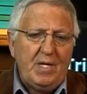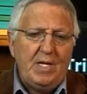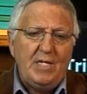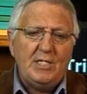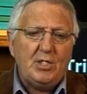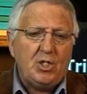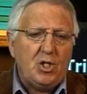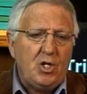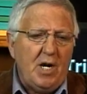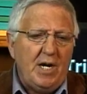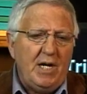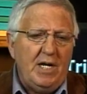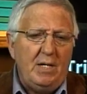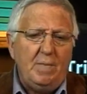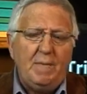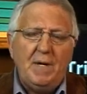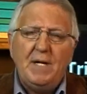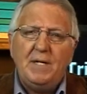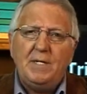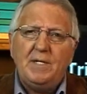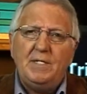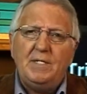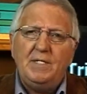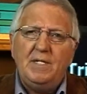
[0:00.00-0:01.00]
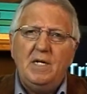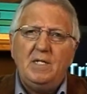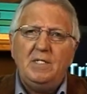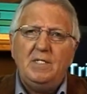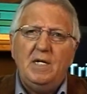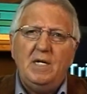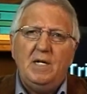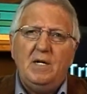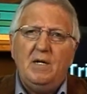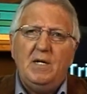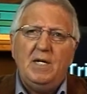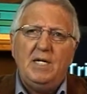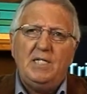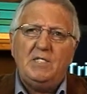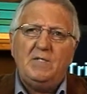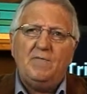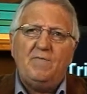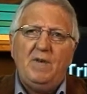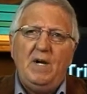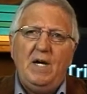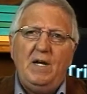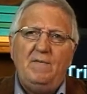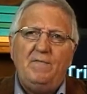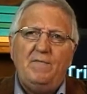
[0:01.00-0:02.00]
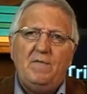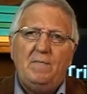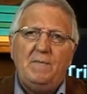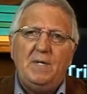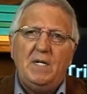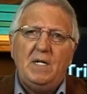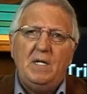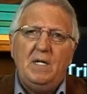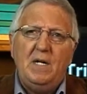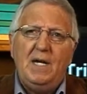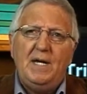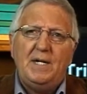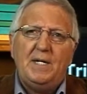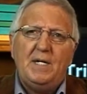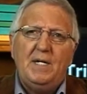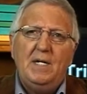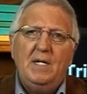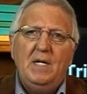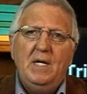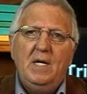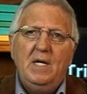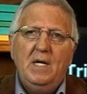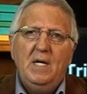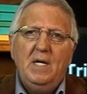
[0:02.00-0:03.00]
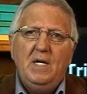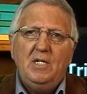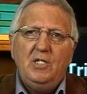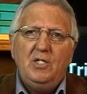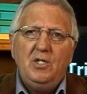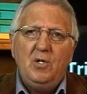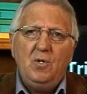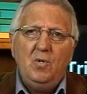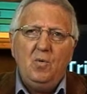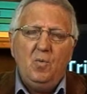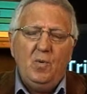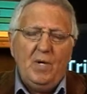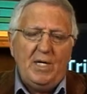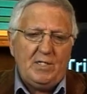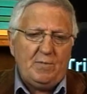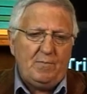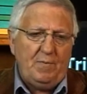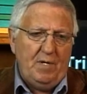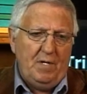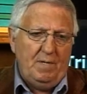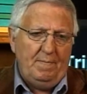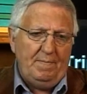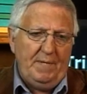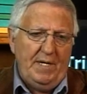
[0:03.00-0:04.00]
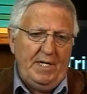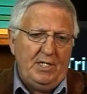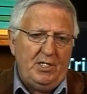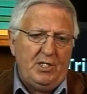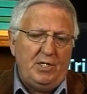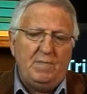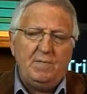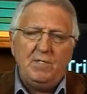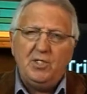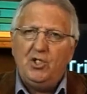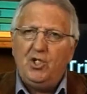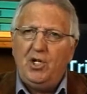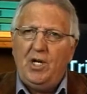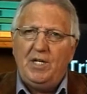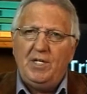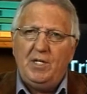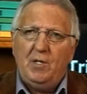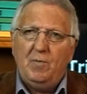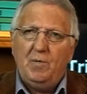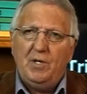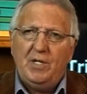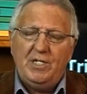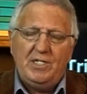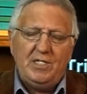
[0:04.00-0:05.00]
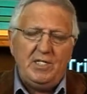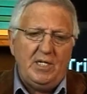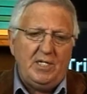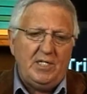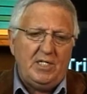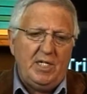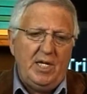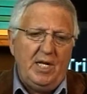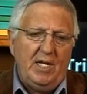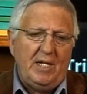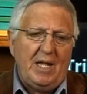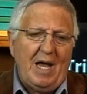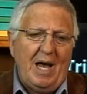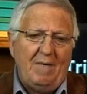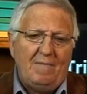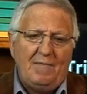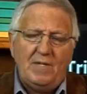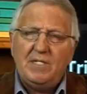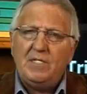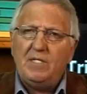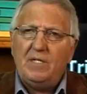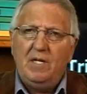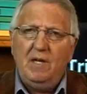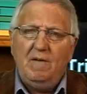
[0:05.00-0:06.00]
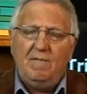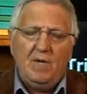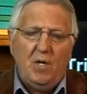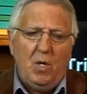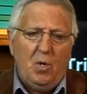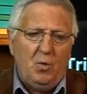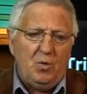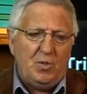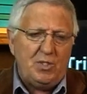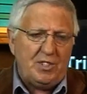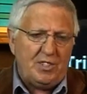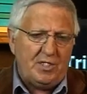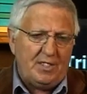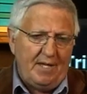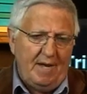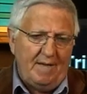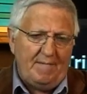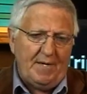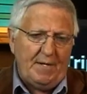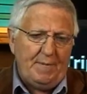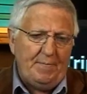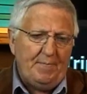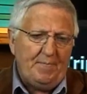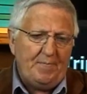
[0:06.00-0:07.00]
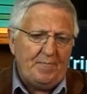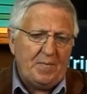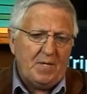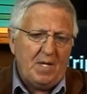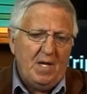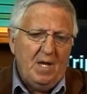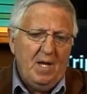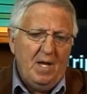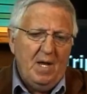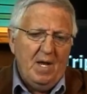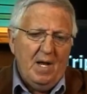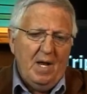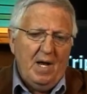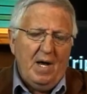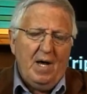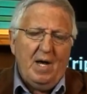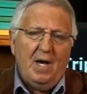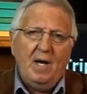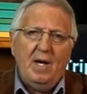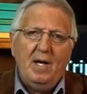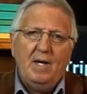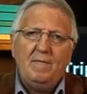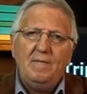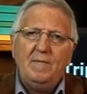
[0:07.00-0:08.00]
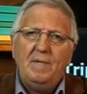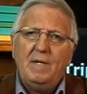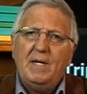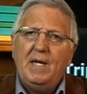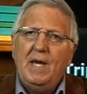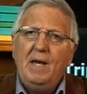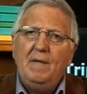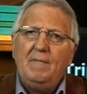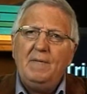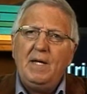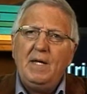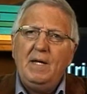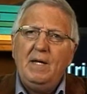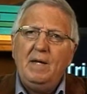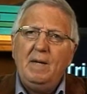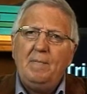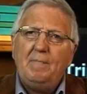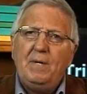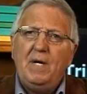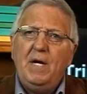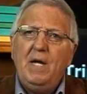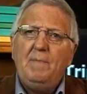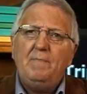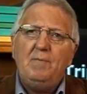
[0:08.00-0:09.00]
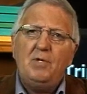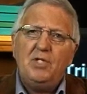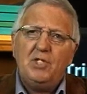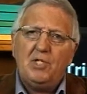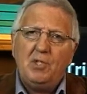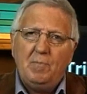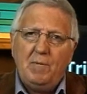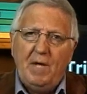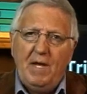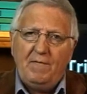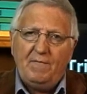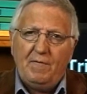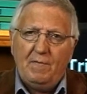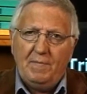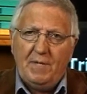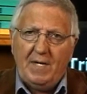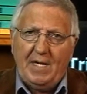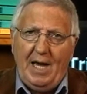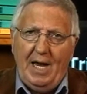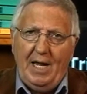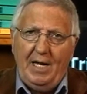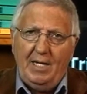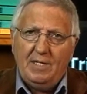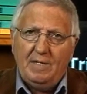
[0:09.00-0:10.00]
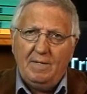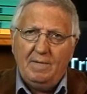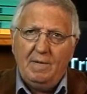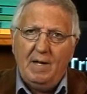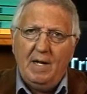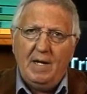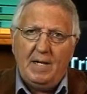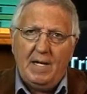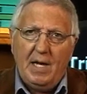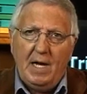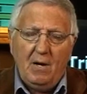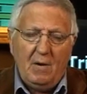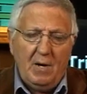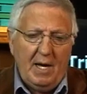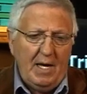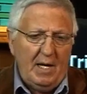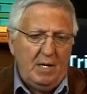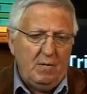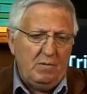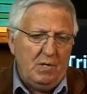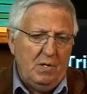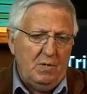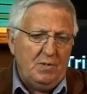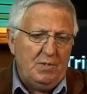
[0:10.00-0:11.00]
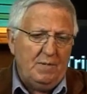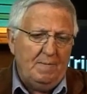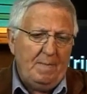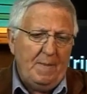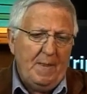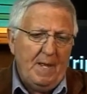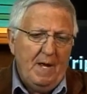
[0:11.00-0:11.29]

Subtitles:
It's talking about a Delta Airlines flight from Atlanta to West Palm Beach. It was January 16th, obviously, of 07. The plane pushed away from the gate, and now I quote,